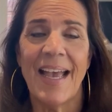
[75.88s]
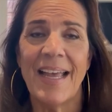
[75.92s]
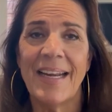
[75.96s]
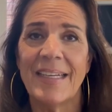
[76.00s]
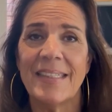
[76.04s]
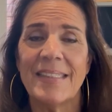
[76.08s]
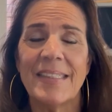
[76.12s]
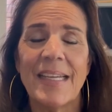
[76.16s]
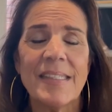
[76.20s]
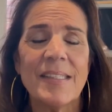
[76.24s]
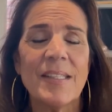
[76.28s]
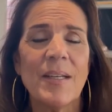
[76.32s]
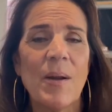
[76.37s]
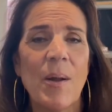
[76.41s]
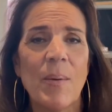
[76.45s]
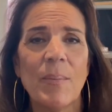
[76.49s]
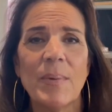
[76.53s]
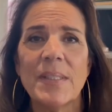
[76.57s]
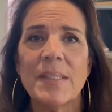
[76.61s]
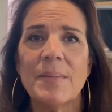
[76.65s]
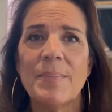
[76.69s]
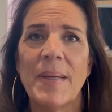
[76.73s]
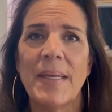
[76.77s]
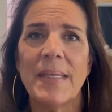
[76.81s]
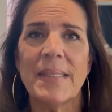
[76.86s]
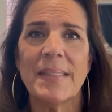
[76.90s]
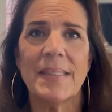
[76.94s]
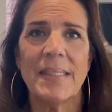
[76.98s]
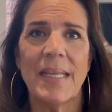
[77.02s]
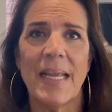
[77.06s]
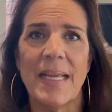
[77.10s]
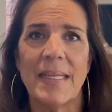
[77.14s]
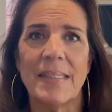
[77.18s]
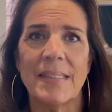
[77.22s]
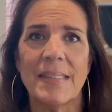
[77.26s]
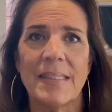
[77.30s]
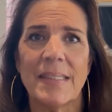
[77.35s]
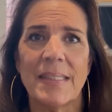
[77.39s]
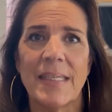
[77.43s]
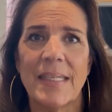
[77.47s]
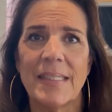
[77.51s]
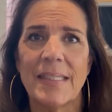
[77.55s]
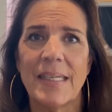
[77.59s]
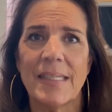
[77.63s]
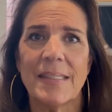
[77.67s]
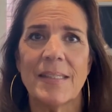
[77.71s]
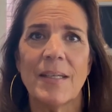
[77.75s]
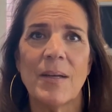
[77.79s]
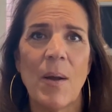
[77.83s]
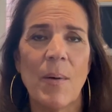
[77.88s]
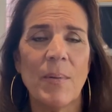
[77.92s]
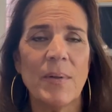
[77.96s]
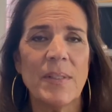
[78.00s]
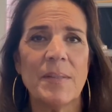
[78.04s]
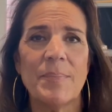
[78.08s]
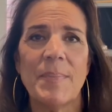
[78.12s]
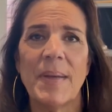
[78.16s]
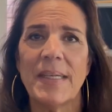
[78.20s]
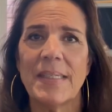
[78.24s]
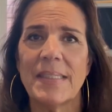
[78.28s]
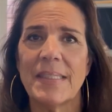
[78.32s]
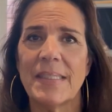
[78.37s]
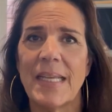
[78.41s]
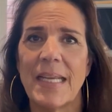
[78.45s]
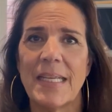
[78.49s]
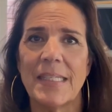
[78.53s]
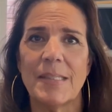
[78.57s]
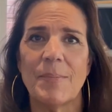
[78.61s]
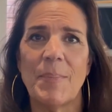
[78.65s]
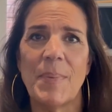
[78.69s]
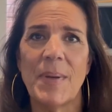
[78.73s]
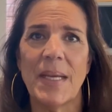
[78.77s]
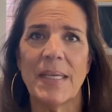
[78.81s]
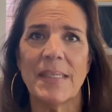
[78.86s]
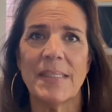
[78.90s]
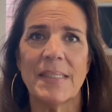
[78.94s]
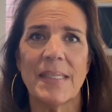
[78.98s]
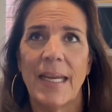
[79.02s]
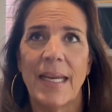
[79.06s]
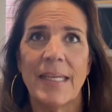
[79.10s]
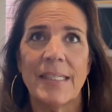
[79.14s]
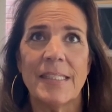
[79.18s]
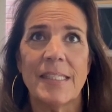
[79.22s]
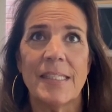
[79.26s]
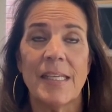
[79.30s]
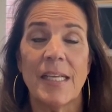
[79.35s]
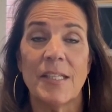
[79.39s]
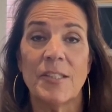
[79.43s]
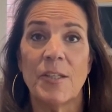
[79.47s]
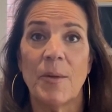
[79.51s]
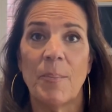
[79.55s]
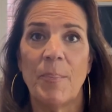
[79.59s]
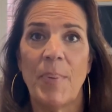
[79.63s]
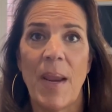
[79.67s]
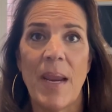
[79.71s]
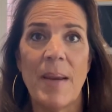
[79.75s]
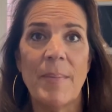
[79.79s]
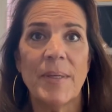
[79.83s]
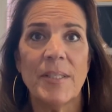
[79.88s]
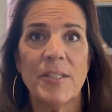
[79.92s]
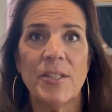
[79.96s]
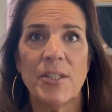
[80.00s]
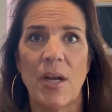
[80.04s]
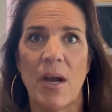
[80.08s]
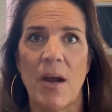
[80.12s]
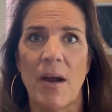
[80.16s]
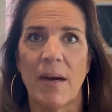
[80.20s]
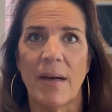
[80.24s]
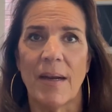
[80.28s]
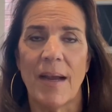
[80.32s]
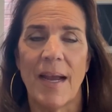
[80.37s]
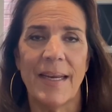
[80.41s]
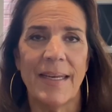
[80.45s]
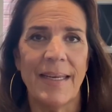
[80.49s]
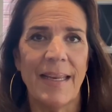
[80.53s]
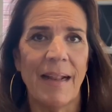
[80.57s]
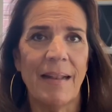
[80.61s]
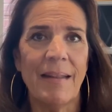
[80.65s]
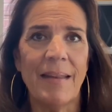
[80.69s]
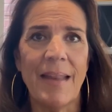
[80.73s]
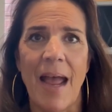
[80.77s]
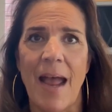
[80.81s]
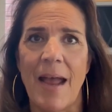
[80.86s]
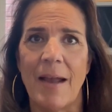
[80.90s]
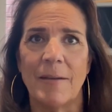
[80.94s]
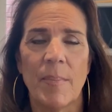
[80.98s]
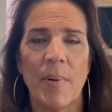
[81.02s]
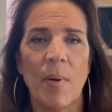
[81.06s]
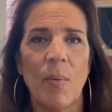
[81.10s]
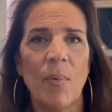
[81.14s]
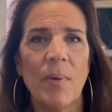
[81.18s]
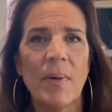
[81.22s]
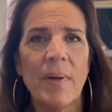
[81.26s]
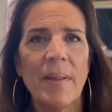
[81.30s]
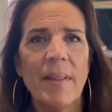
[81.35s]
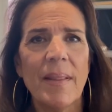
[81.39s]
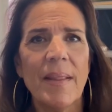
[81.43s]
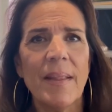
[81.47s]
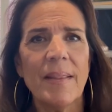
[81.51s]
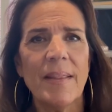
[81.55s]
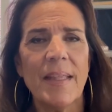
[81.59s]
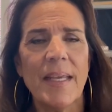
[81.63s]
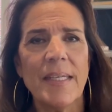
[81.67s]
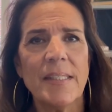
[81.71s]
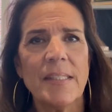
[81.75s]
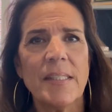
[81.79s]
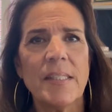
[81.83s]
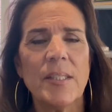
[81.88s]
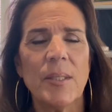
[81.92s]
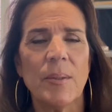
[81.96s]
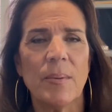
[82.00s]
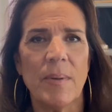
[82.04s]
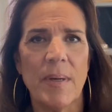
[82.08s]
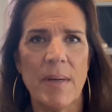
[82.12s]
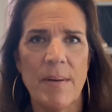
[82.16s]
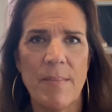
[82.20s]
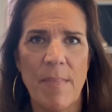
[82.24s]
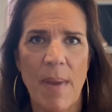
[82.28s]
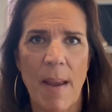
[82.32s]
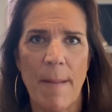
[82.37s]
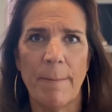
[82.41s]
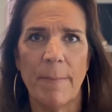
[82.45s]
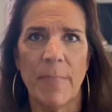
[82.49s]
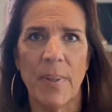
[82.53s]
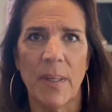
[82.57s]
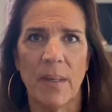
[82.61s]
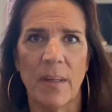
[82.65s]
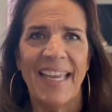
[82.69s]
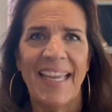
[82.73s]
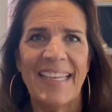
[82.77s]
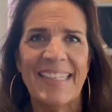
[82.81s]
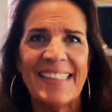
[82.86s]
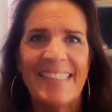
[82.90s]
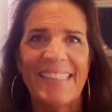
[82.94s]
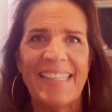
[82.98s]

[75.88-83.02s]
And it doesn't always make sense. It doesn't always make sense because it's such a payment shock. I get that. But one of the things to remember is